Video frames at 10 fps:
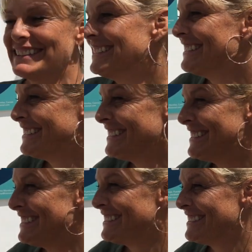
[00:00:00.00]
I offered
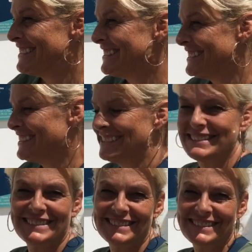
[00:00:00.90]
to do it, but
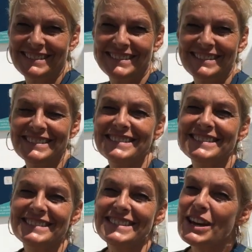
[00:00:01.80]
apparently I'm just not
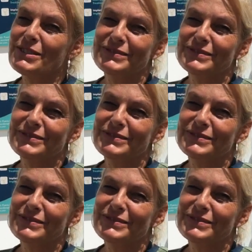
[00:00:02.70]
qualified. No.